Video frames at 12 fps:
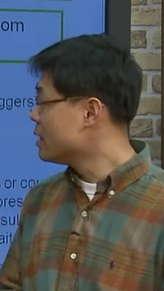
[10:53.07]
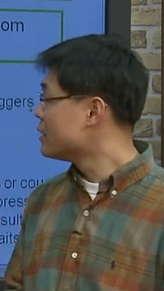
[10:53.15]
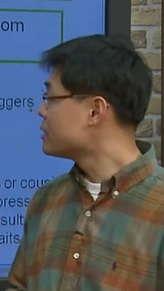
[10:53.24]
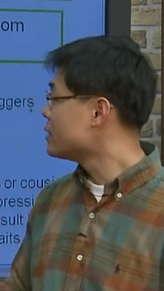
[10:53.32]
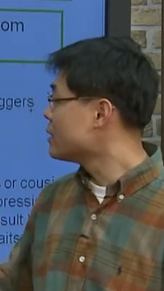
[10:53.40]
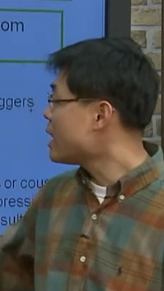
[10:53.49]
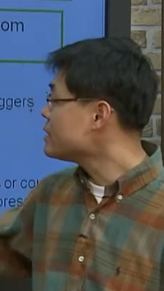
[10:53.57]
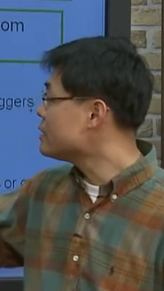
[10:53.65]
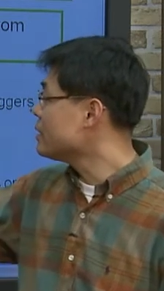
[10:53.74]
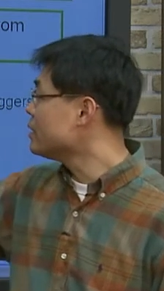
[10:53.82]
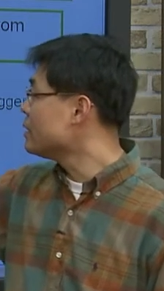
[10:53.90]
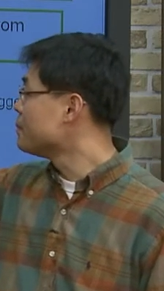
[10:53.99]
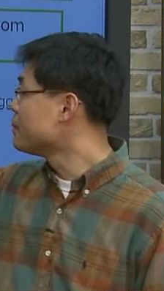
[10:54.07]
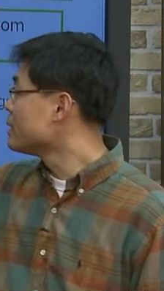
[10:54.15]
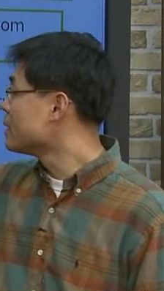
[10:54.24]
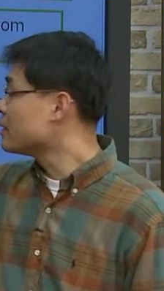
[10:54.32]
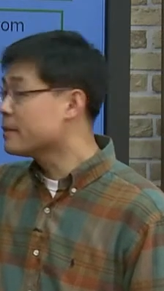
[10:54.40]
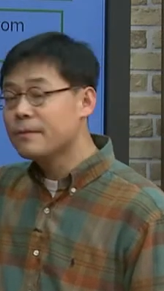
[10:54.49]
So that's the
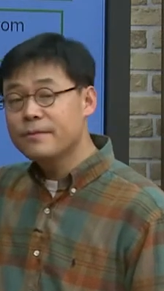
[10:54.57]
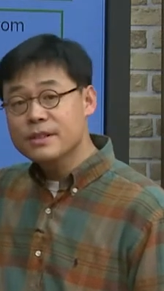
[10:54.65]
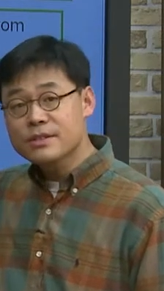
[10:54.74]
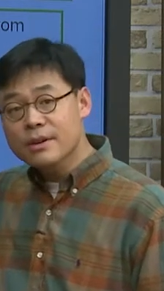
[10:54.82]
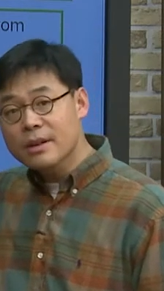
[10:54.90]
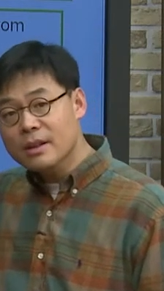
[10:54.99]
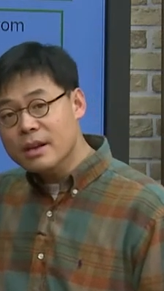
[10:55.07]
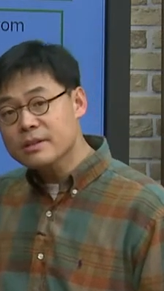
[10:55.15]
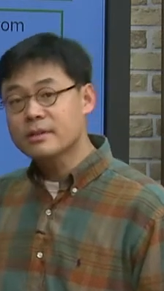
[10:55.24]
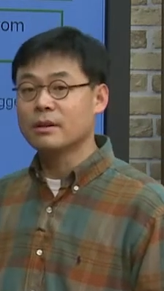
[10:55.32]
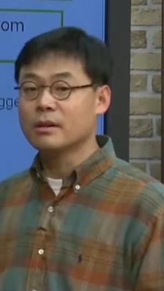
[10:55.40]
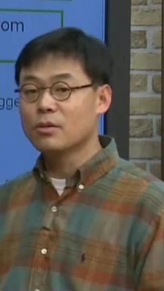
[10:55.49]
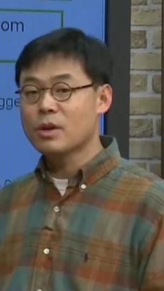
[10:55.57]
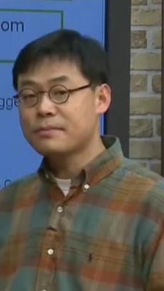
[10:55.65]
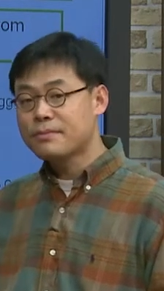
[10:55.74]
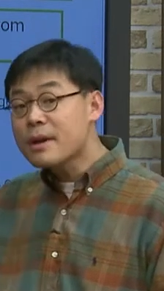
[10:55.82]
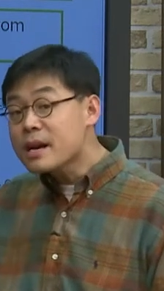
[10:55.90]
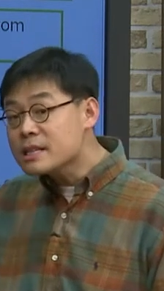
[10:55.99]
physiological or
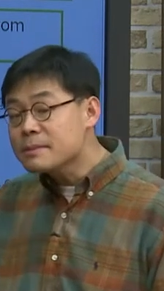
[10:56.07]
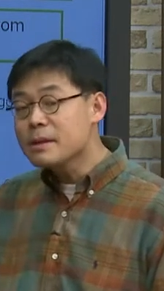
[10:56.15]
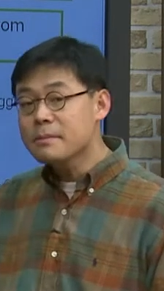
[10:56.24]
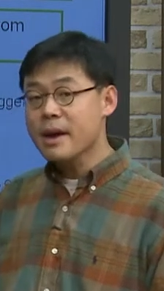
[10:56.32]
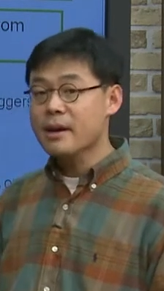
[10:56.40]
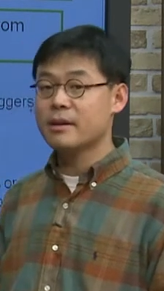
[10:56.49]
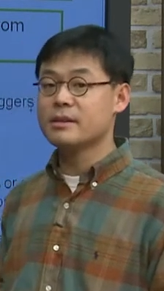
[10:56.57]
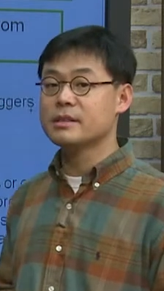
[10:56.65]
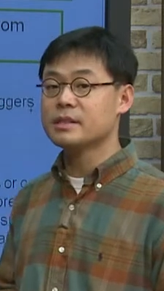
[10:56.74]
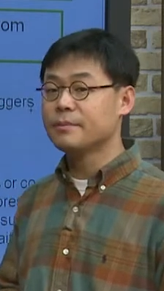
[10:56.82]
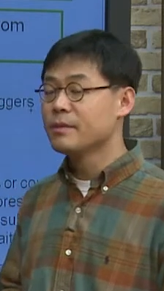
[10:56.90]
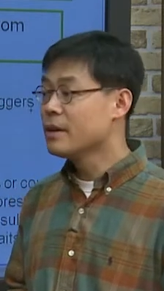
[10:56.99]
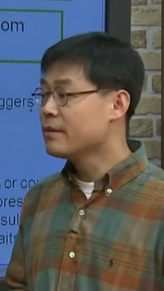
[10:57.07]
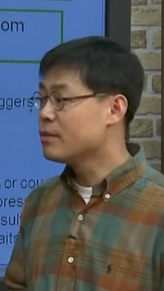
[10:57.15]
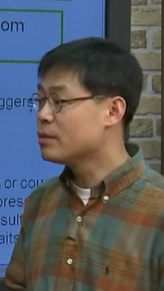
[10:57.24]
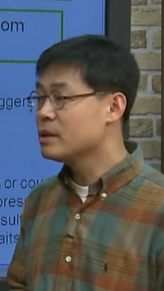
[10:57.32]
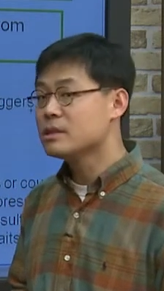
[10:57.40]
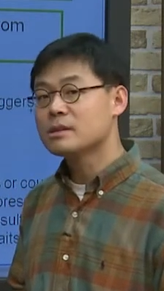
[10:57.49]
proximate mechanism
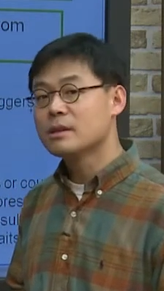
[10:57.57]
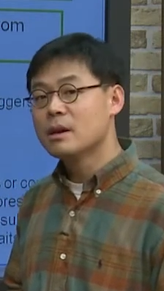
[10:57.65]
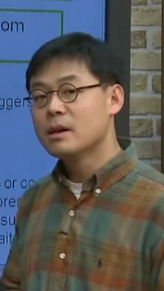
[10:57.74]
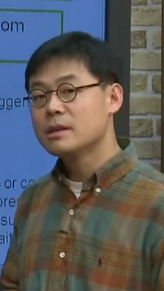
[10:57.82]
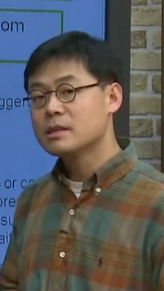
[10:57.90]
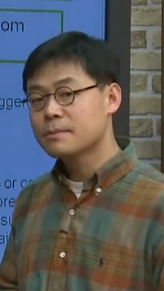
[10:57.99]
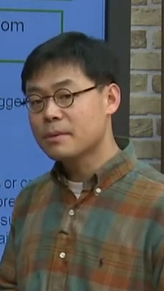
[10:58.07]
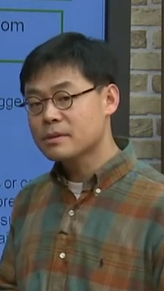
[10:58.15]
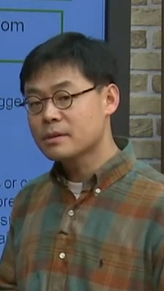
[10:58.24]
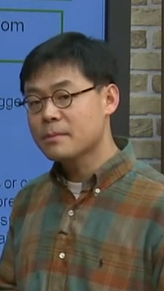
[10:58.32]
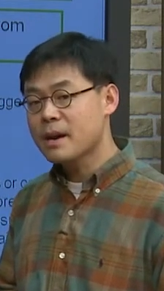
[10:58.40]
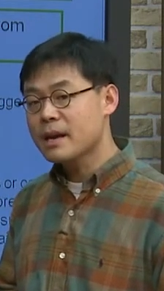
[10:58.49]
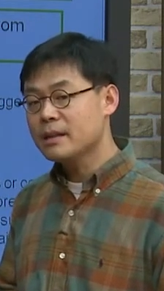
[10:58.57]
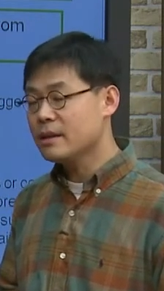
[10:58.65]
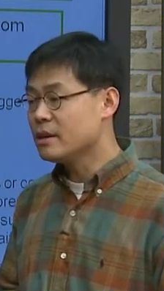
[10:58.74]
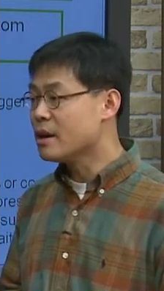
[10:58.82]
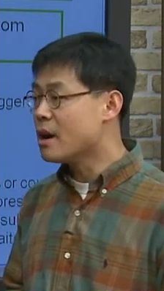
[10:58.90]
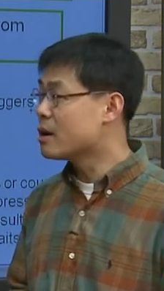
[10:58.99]
for this dispersal by the
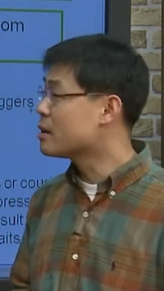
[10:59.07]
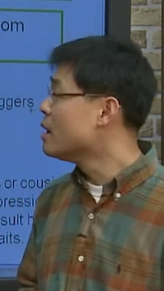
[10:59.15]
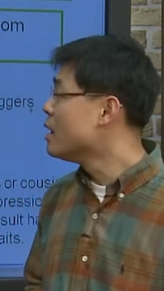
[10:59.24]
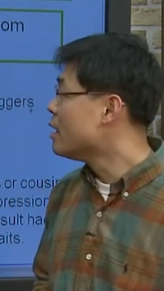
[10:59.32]
young